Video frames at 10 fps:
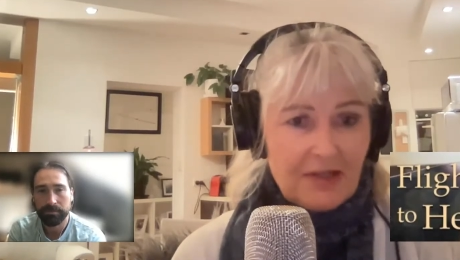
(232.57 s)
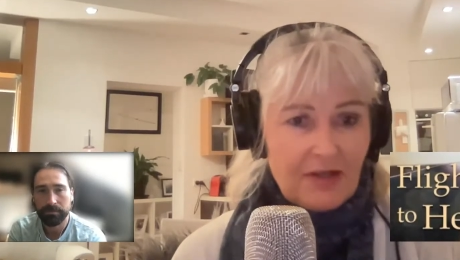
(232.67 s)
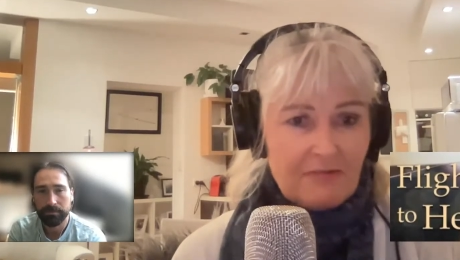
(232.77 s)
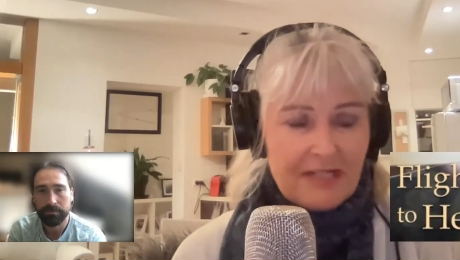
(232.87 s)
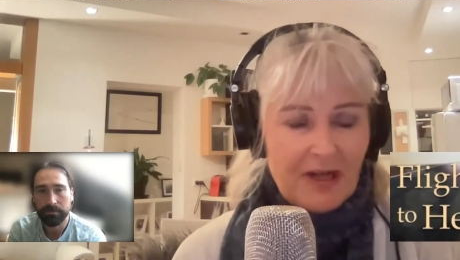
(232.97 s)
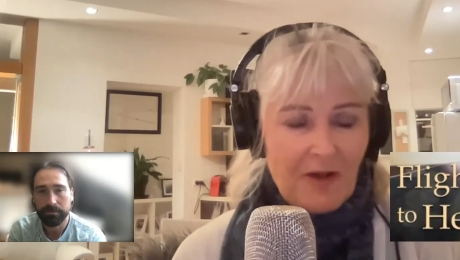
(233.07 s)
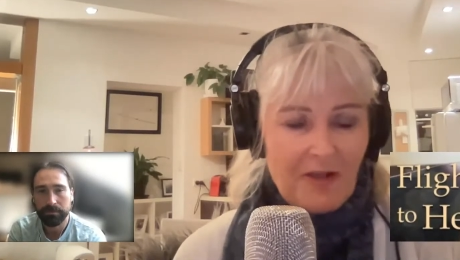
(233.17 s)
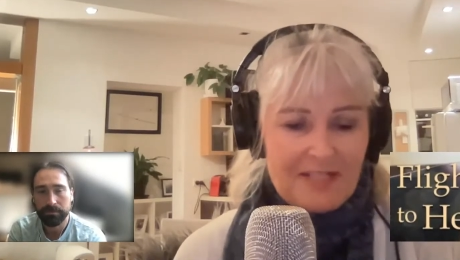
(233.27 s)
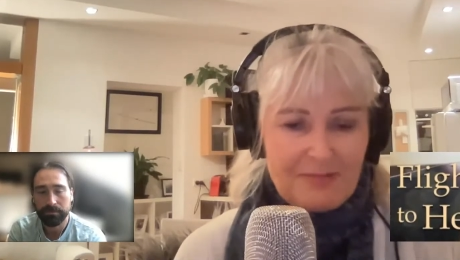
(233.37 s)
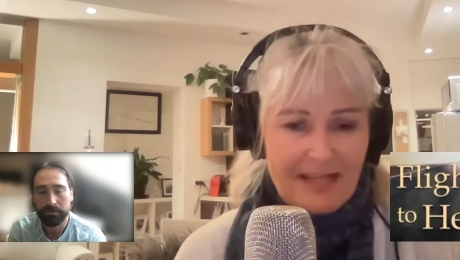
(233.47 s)

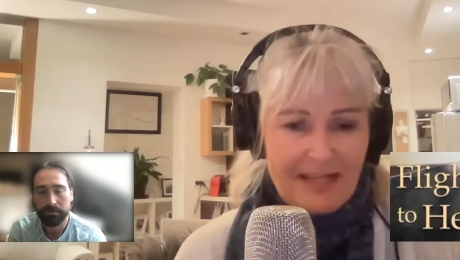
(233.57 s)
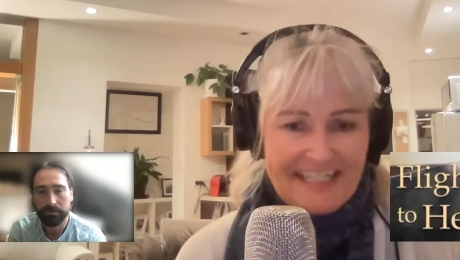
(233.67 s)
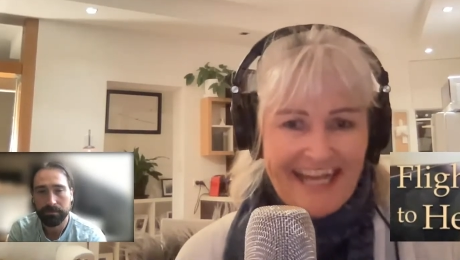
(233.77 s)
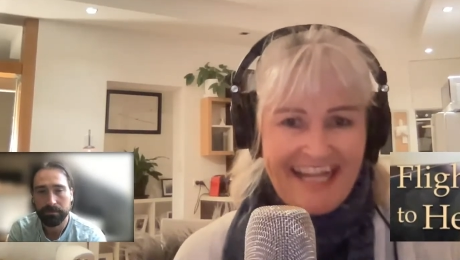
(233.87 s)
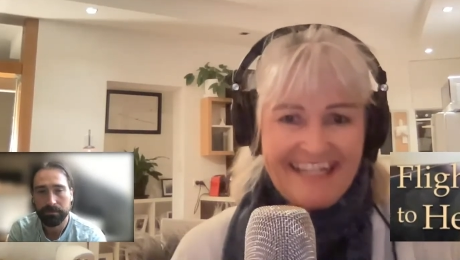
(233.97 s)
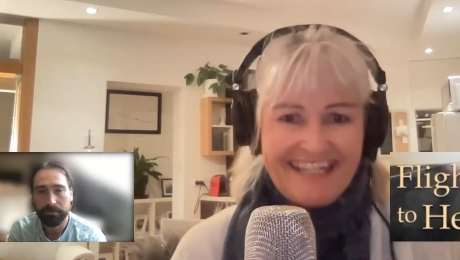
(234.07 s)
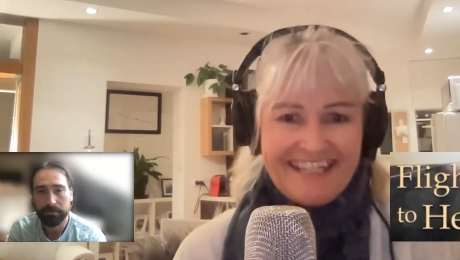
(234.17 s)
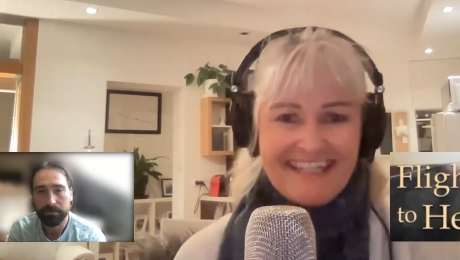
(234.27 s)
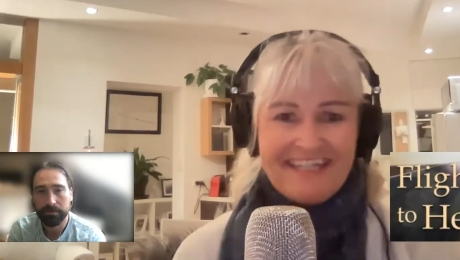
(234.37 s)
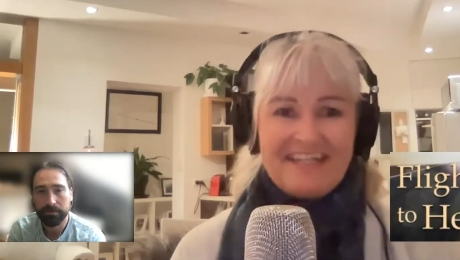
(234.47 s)
Speaker 1: realized one day
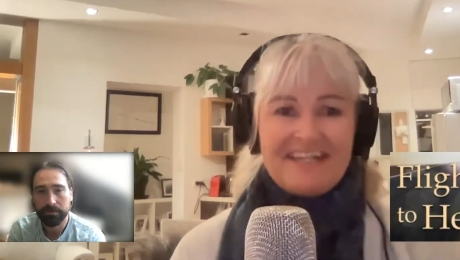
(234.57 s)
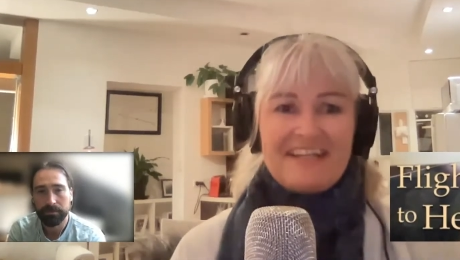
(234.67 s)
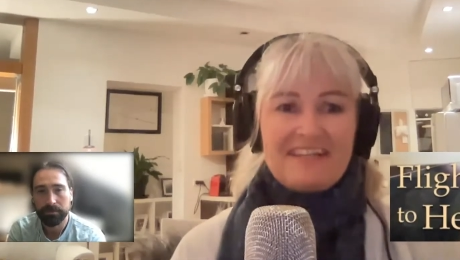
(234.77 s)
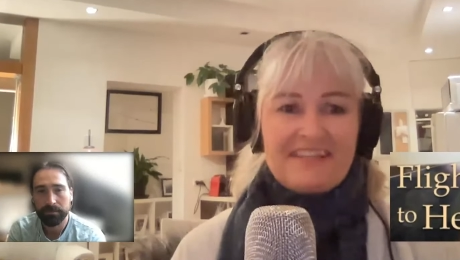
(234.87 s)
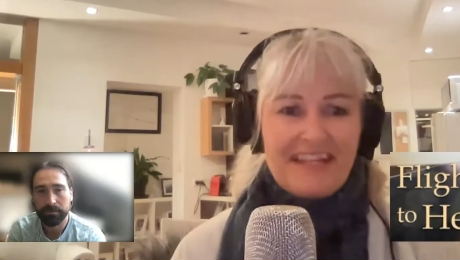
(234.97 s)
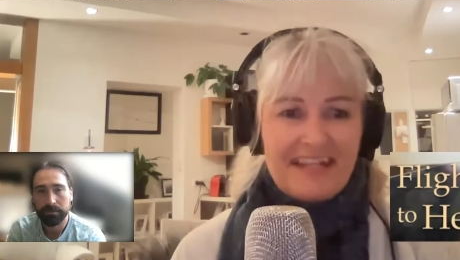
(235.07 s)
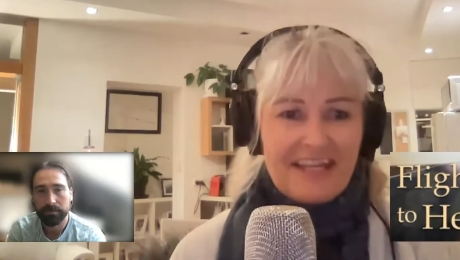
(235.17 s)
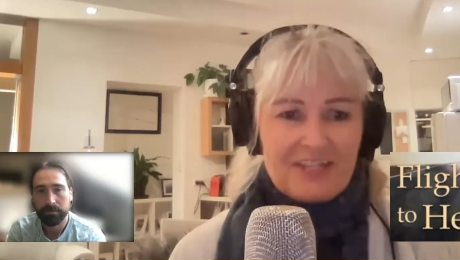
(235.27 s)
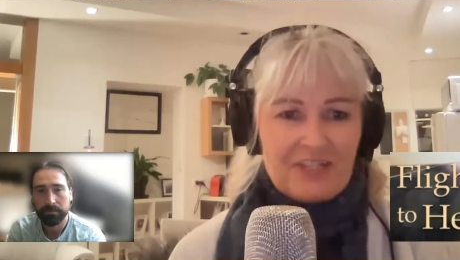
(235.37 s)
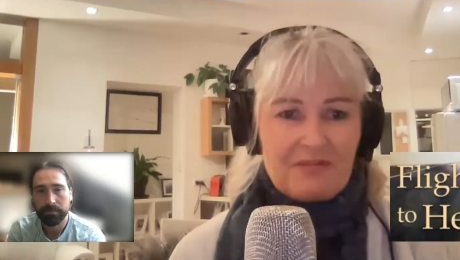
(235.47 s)
that
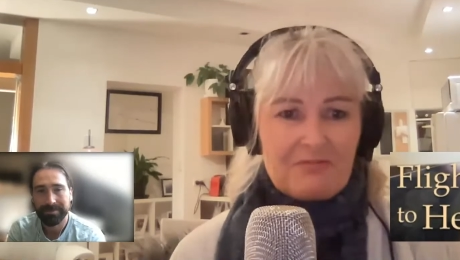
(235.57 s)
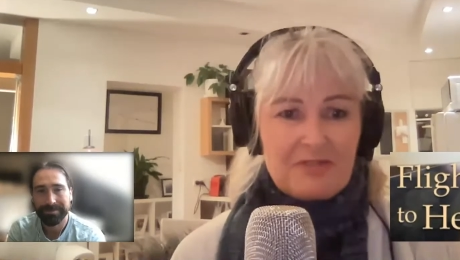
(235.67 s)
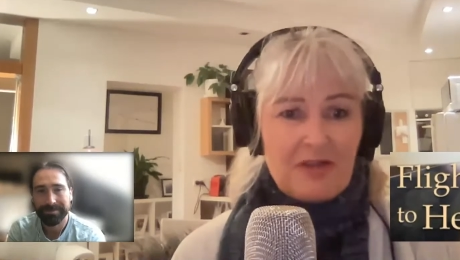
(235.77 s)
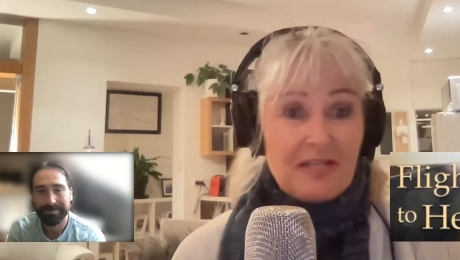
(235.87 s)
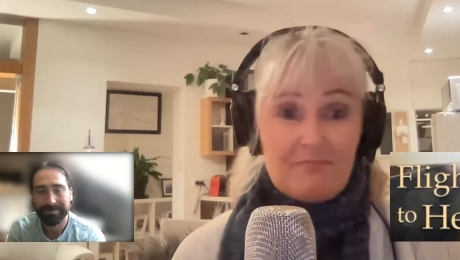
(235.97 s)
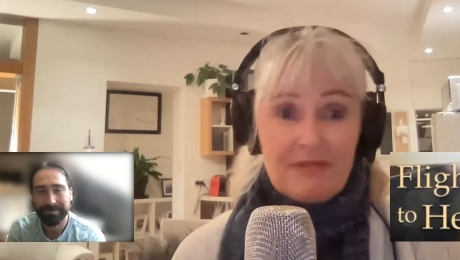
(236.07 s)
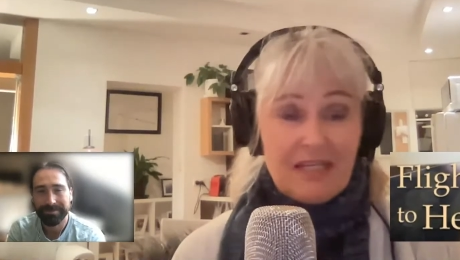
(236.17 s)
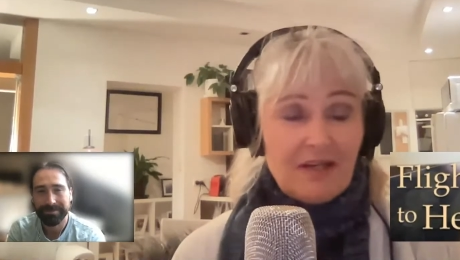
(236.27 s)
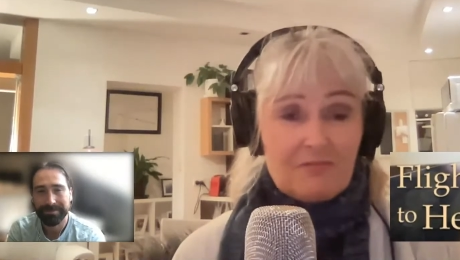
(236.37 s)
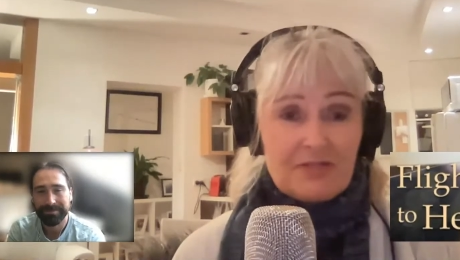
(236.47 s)
actually it was only
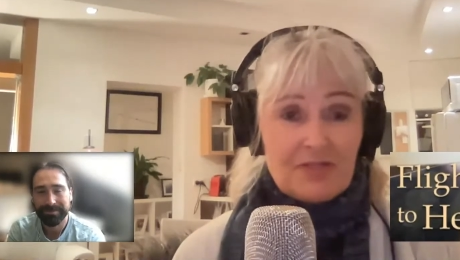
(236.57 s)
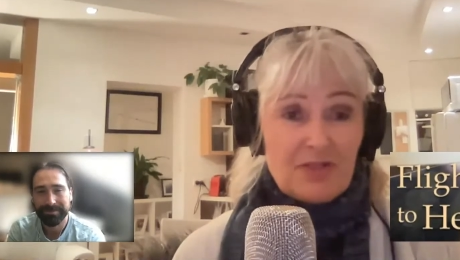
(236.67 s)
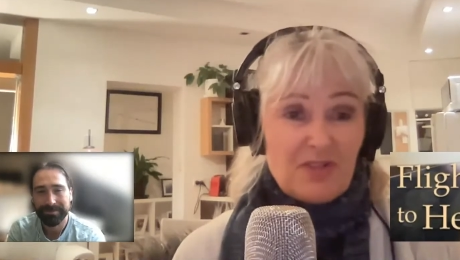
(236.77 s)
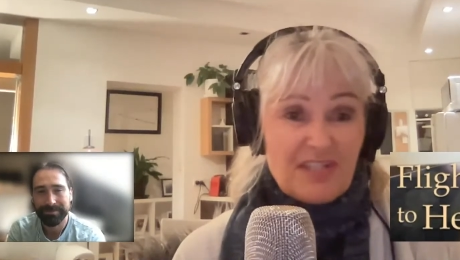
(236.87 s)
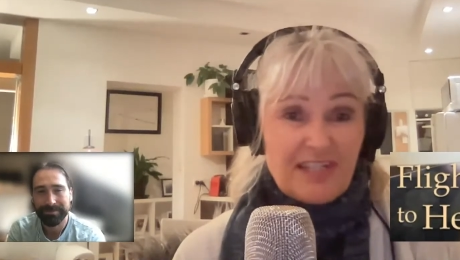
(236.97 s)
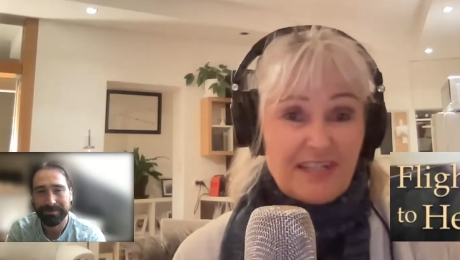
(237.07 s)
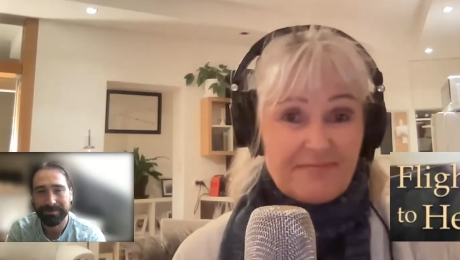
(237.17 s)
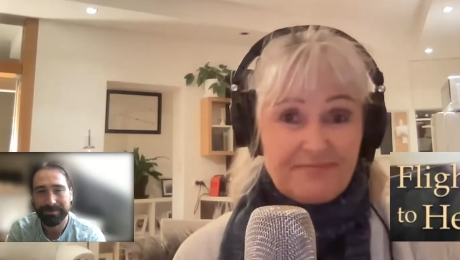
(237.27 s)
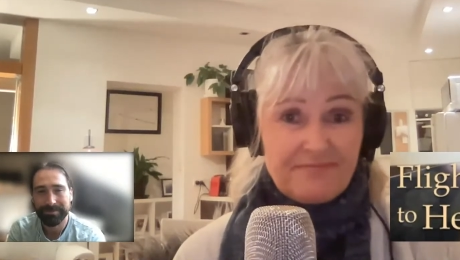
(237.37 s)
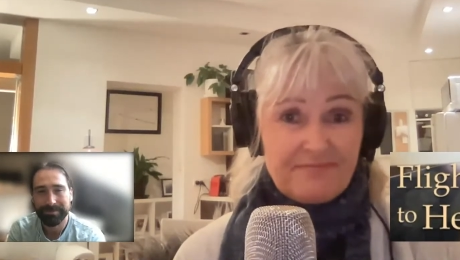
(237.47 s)
me I was
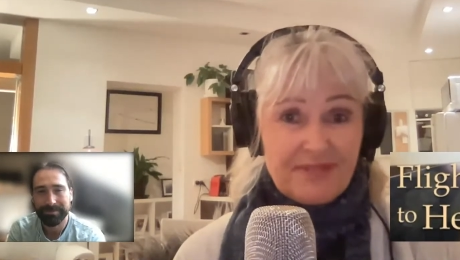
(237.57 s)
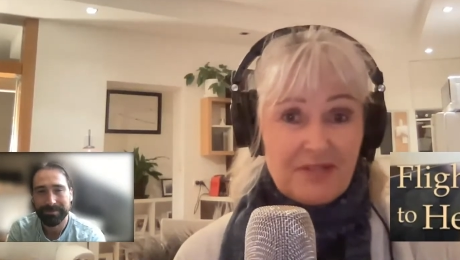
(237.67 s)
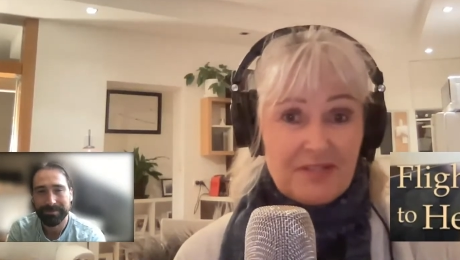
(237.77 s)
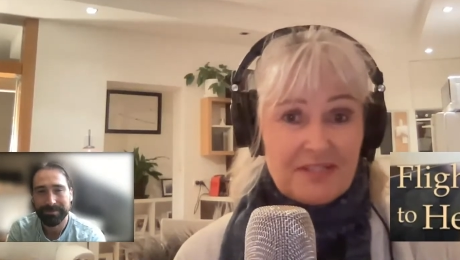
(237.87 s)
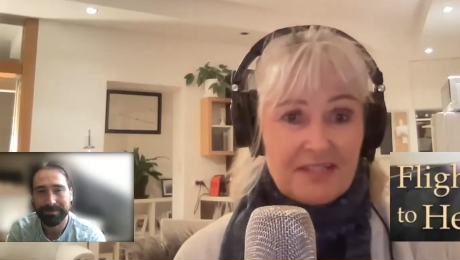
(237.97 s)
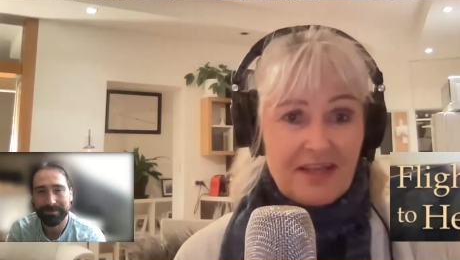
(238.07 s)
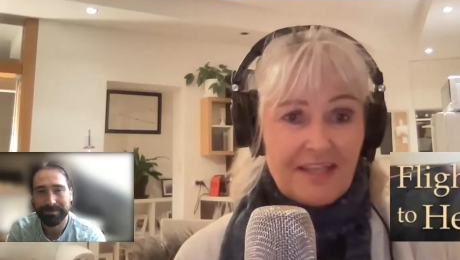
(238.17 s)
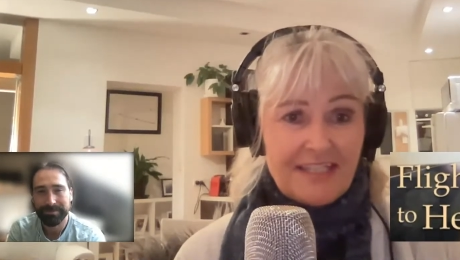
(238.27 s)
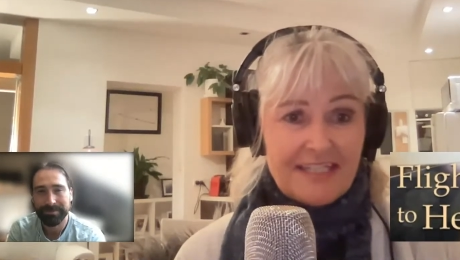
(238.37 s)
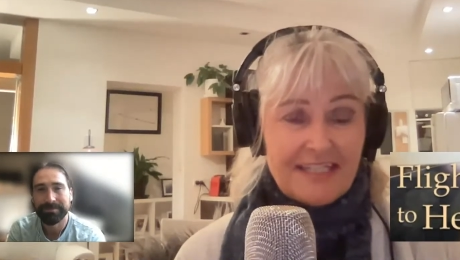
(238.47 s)
hurting because
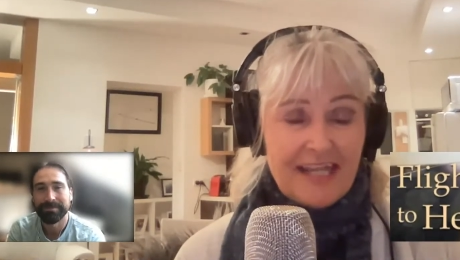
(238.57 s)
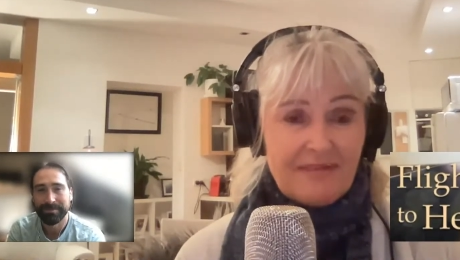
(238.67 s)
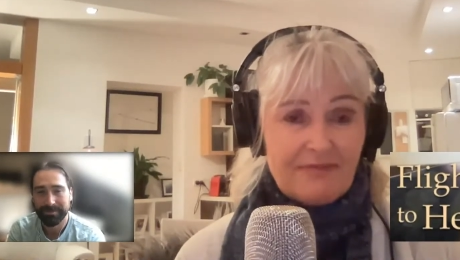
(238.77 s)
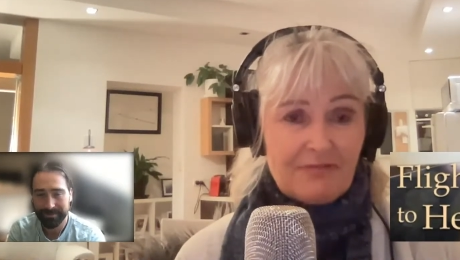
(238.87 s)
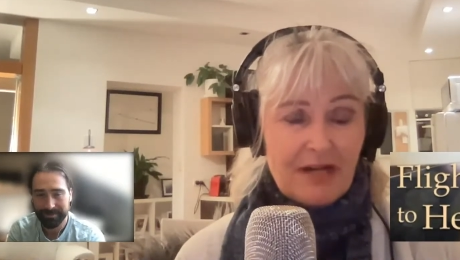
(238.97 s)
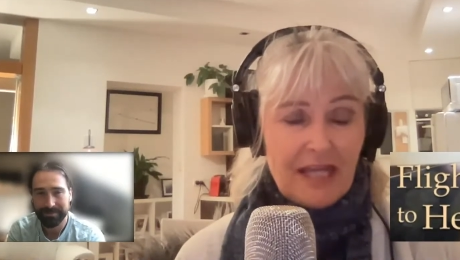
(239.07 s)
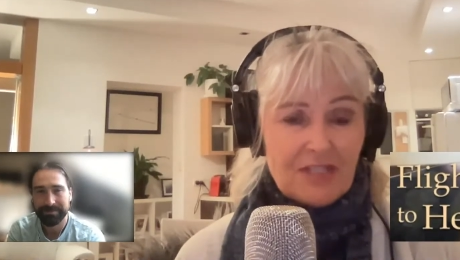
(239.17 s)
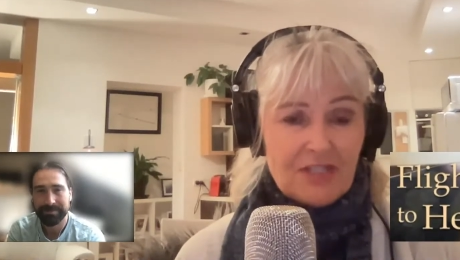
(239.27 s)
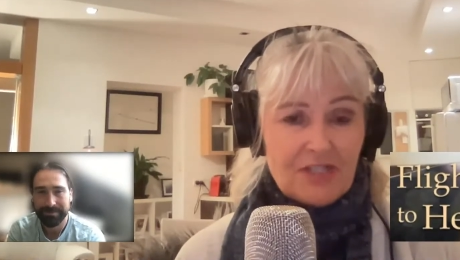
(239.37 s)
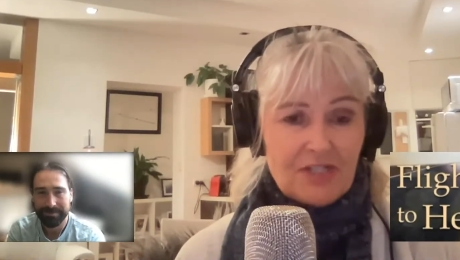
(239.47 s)
I didn't have a
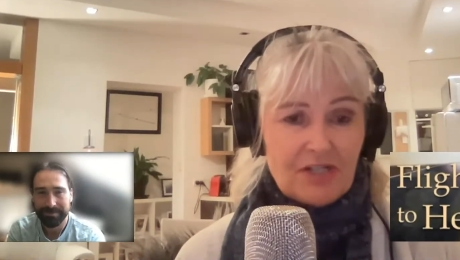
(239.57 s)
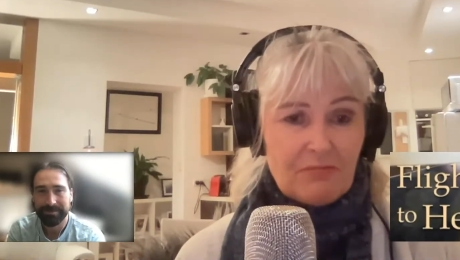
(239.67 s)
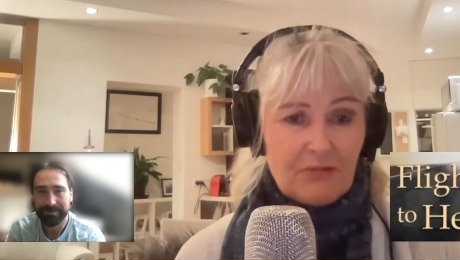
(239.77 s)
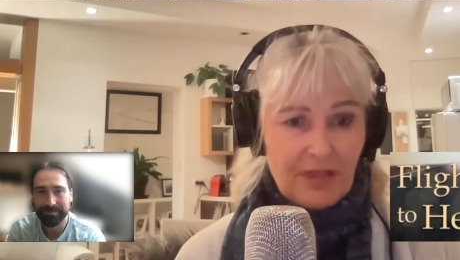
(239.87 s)
relationship with